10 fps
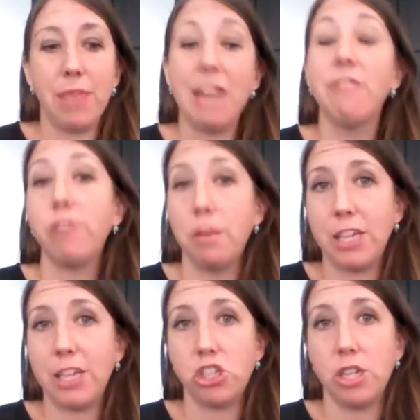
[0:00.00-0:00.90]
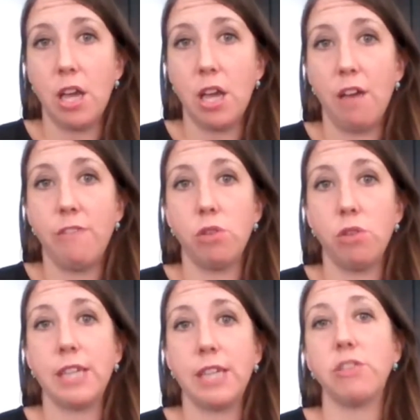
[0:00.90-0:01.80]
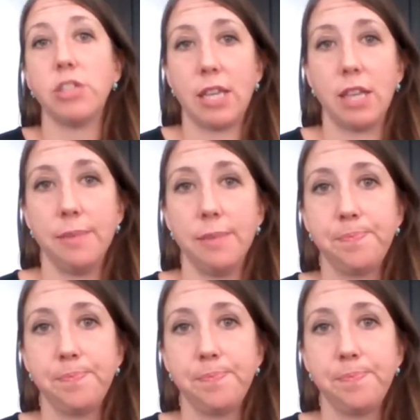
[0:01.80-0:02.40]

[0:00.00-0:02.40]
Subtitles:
inflammation of those diverticula.